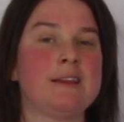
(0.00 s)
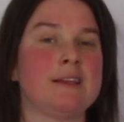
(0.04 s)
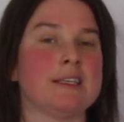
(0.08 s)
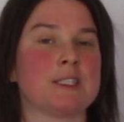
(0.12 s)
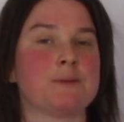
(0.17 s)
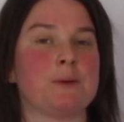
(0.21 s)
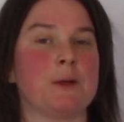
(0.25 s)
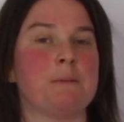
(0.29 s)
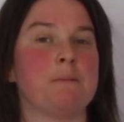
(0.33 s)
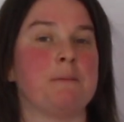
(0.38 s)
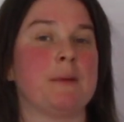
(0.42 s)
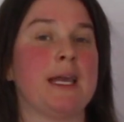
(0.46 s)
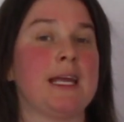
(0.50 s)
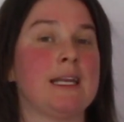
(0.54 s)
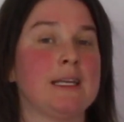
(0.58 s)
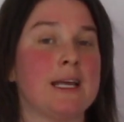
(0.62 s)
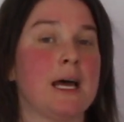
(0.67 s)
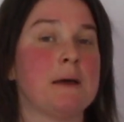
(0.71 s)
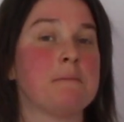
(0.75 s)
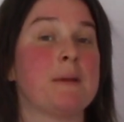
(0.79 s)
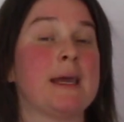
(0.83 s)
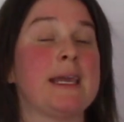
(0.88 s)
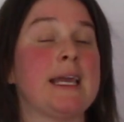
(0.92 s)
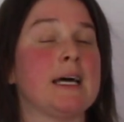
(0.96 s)
This one might
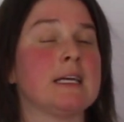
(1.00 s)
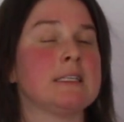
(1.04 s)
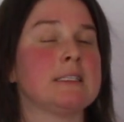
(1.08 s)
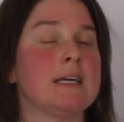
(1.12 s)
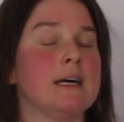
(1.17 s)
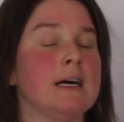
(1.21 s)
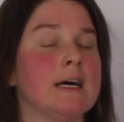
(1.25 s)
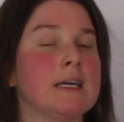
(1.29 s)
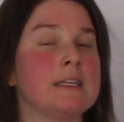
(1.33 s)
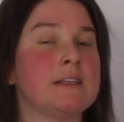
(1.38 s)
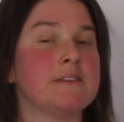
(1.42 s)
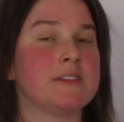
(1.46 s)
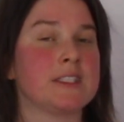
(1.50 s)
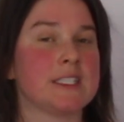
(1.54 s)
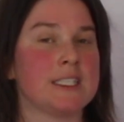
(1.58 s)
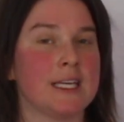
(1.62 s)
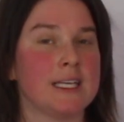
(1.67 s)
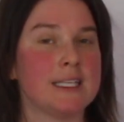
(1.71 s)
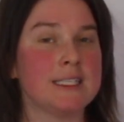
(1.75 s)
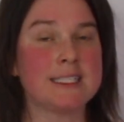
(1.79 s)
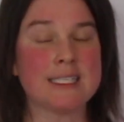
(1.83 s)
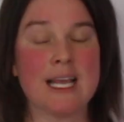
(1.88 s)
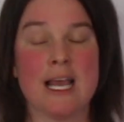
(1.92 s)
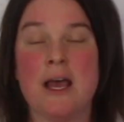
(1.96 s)
not make a ton of
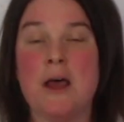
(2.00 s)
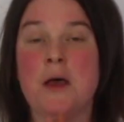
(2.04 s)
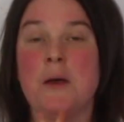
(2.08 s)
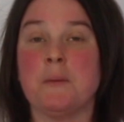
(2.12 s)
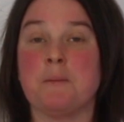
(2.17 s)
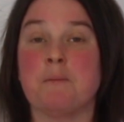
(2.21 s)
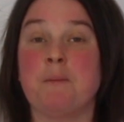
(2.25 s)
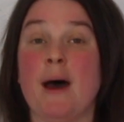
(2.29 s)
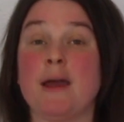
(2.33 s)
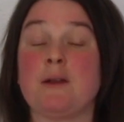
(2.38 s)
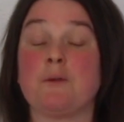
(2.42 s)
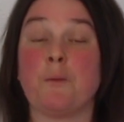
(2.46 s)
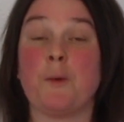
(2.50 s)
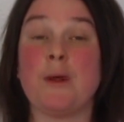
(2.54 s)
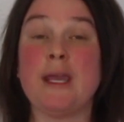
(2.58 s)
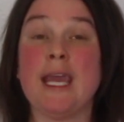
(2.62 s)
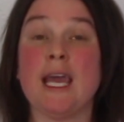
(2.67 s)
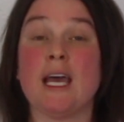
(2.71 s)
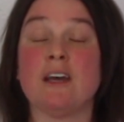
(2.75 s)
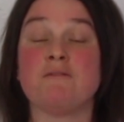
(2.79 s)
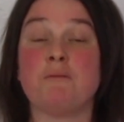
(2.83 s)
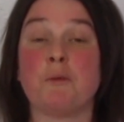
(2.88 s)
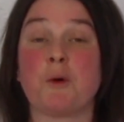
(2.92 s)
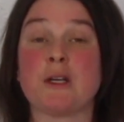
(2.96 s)
sense, but we
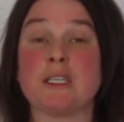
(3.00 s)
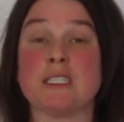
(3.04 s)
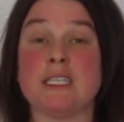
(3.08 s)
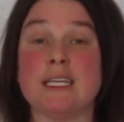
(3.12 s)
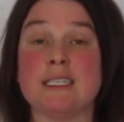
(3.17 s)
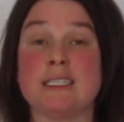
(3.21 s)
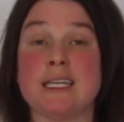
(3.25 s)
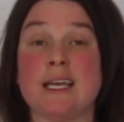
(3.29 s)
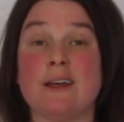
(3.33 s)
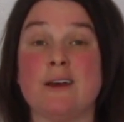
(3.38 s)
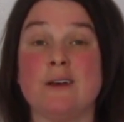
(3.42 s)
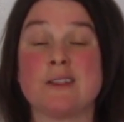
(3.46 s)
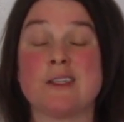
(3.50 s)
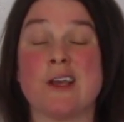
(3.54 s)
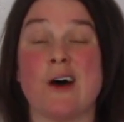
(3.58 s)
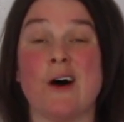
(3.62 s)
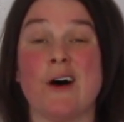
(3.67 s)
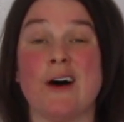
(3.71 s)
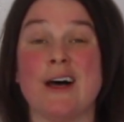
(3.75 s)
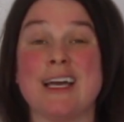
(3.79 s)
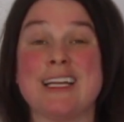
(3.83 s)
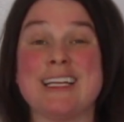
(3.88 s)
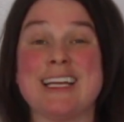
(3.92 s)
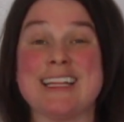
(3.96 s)
have more details
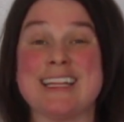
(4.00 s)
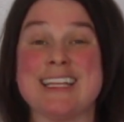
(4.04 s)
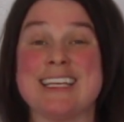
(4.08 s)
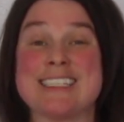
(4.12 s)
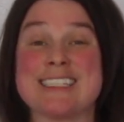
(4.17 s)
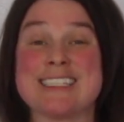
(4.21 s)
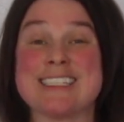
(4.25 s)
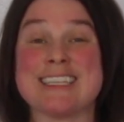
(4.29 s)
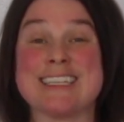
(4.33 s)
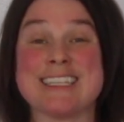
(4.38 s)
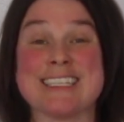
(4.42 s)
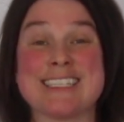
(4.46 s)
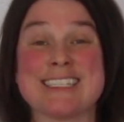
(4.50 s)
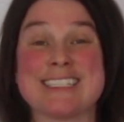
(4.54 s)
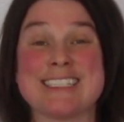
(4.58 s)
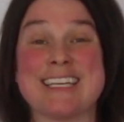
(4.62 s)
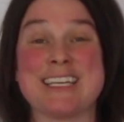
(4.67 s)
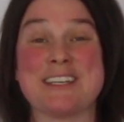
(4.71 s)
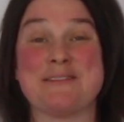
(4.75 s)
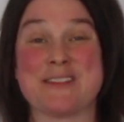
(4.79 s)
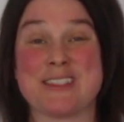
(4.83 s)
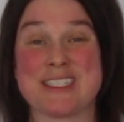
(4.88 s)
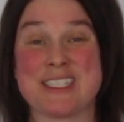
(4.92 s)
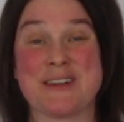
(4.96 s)
on this
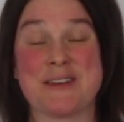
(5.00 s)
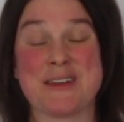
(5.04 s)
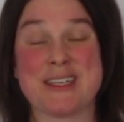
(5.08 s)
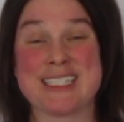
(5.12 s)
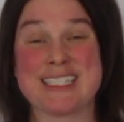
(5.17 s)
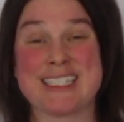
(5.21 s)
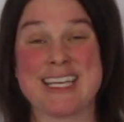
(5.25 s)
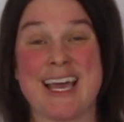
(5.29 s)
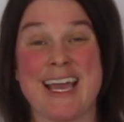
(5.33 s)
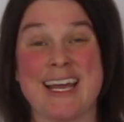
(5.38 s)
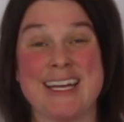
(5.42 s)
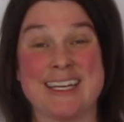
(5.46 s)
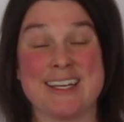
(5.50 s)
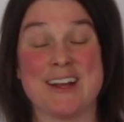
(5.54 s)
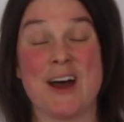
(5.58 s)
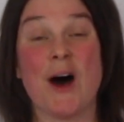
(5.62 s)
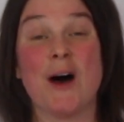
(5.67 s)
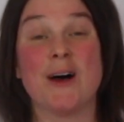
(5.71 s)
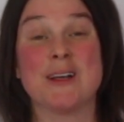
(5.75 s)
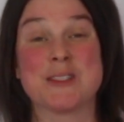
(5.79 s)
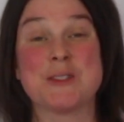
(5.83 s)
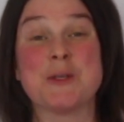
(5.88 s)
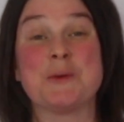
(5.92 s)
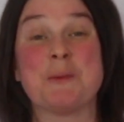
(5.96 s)
listing. I'm so excited.
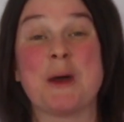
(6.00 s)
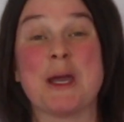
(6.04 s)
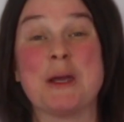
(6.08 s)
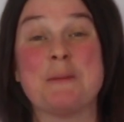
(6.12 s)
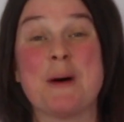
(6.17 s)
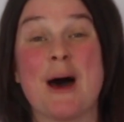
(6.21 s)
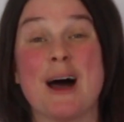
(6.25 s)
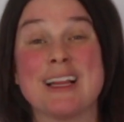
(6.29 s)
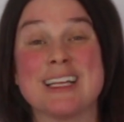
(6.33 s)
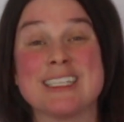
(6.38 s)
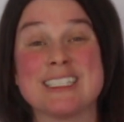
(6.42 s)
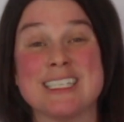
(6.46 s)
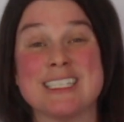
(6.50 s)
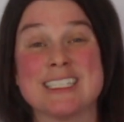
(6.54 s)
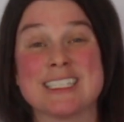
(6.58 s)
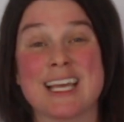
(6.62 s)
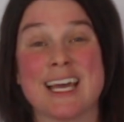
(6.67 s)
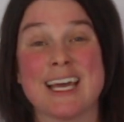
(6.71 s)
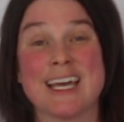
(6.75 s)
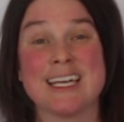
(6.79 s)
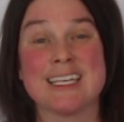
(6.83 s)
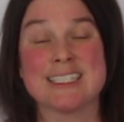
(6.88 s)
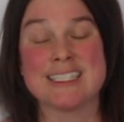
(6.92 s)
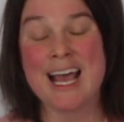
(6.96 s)
Also, my apologies,
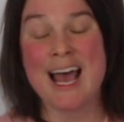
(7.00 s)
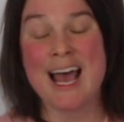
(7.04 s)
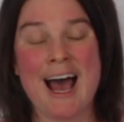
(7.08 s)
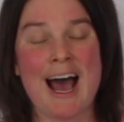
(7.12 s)
guys.